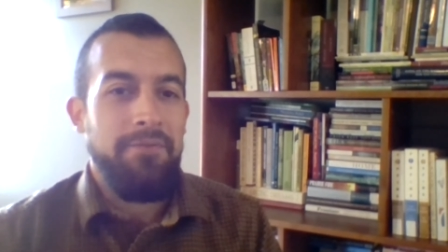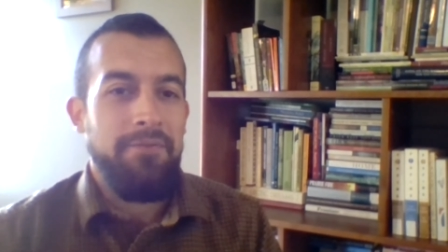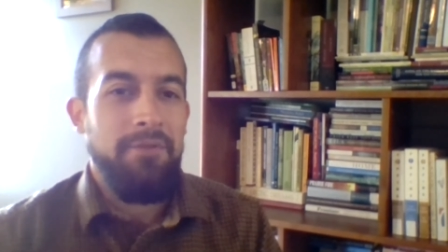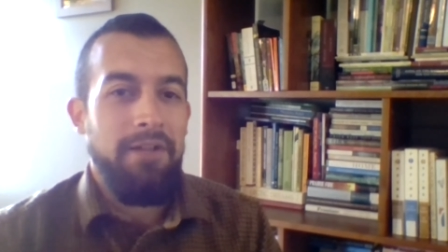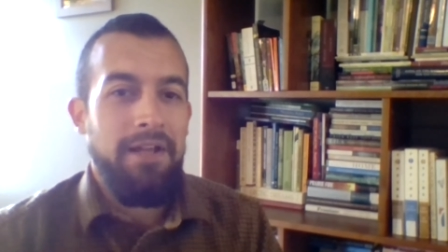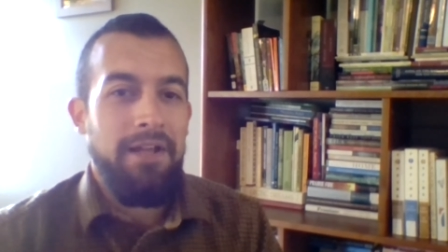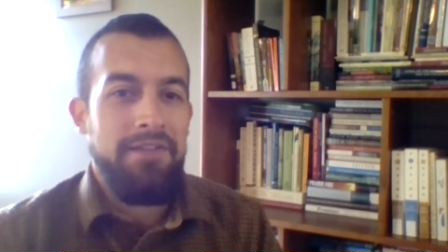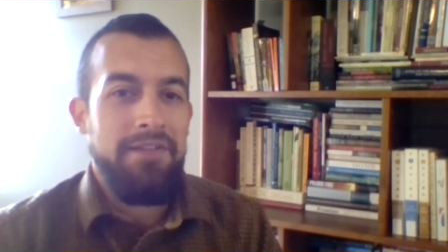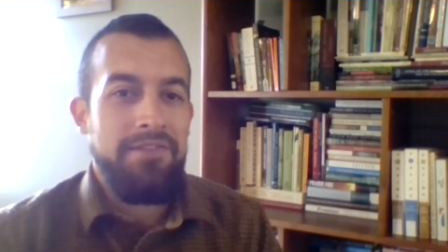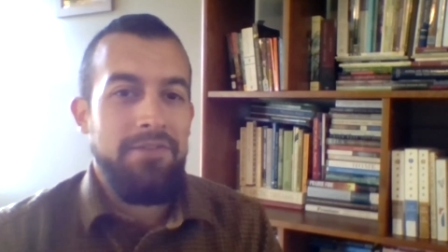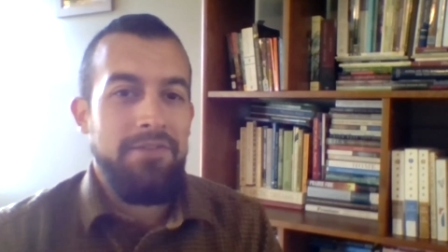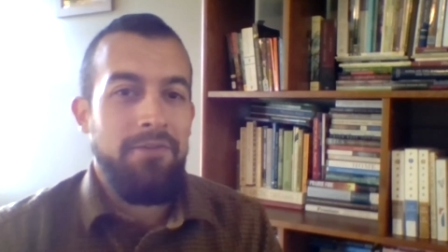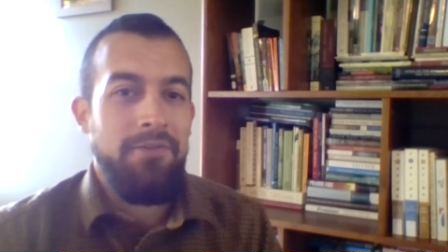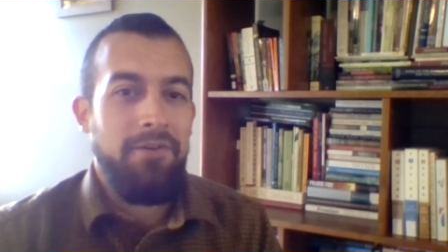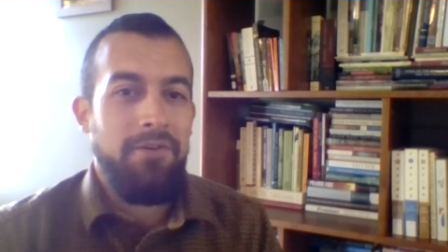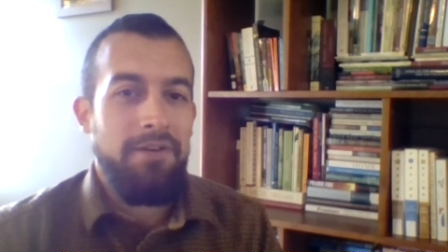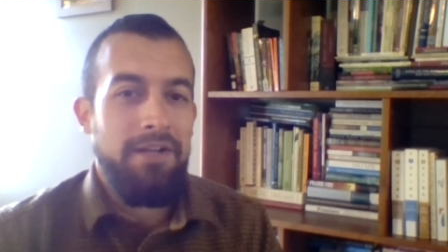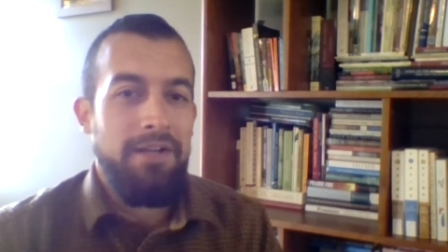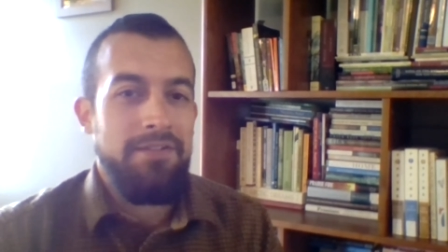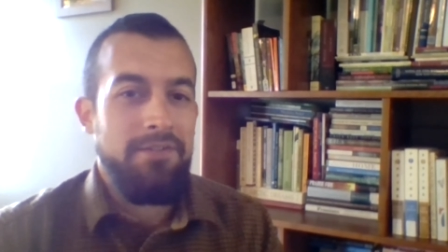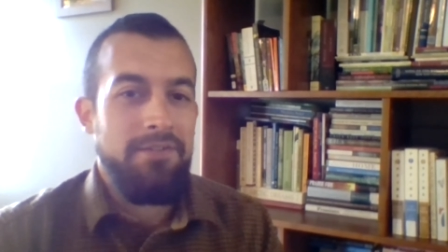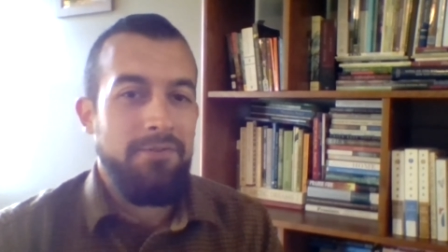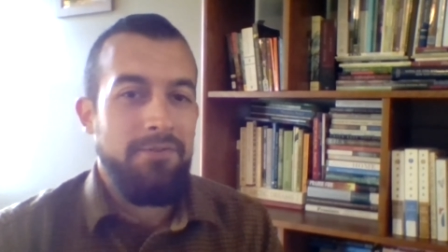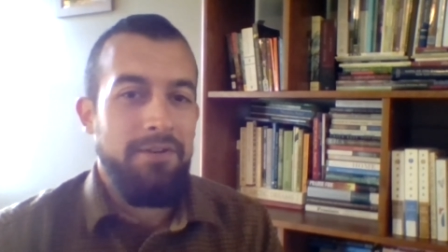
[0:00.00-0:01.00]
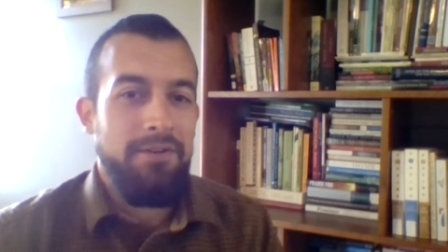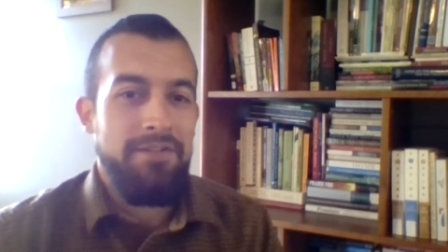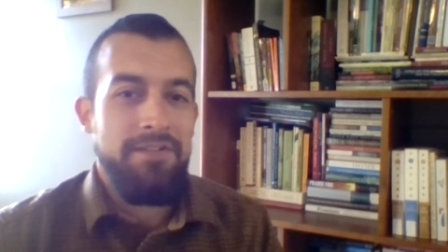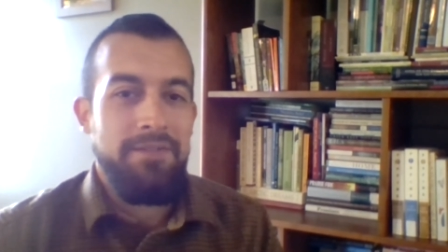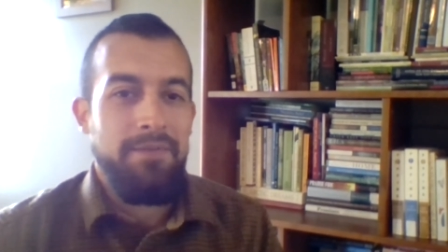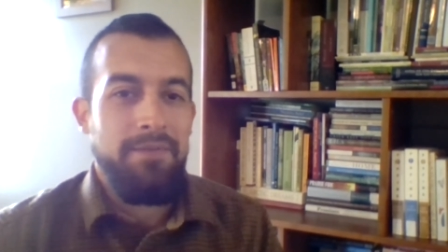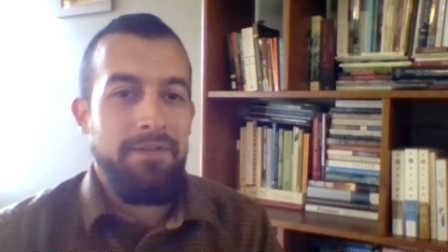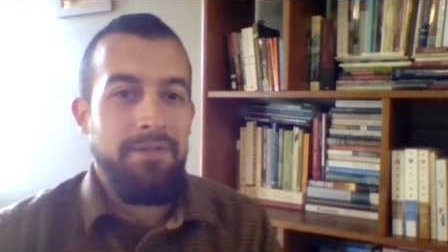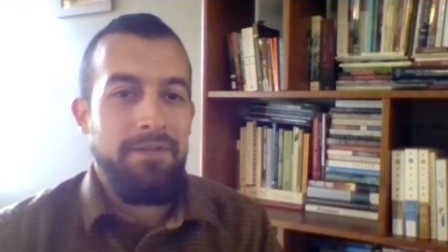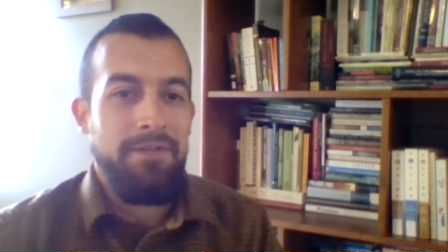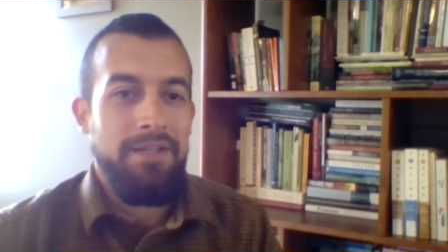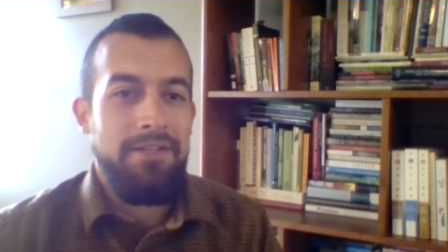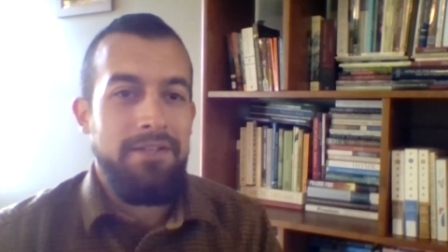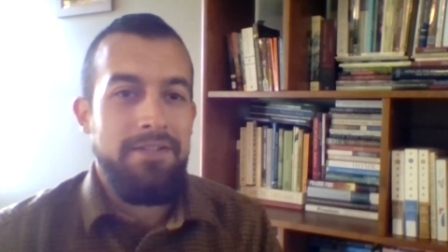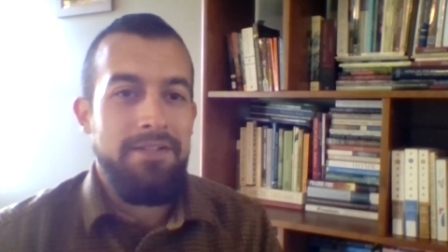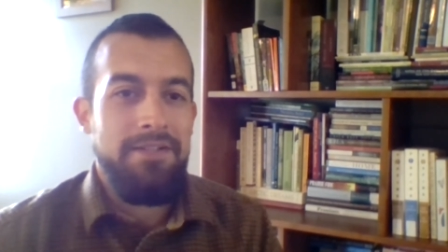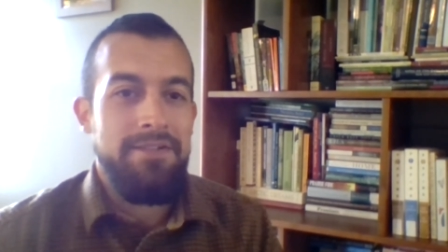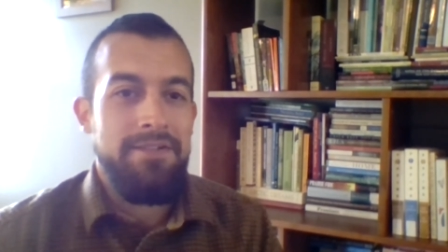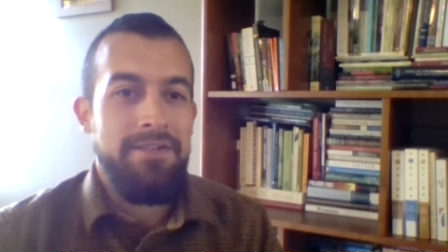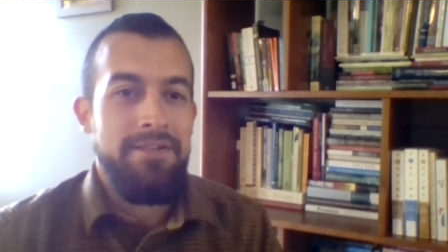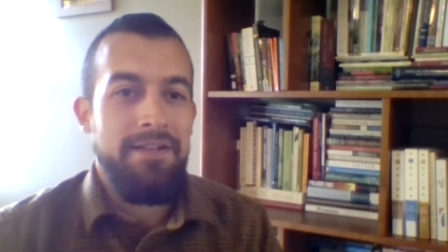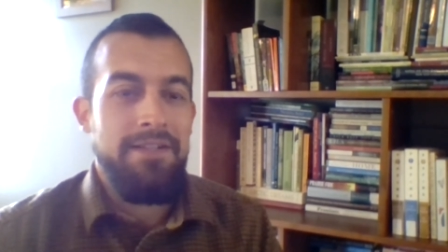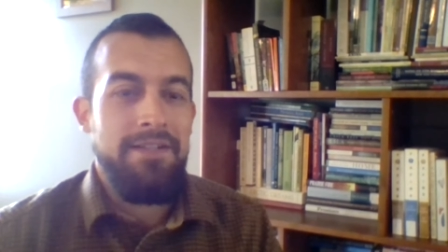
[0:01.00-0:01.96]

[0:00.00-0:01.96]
we'll ask you all kinds of questions about that, TJ.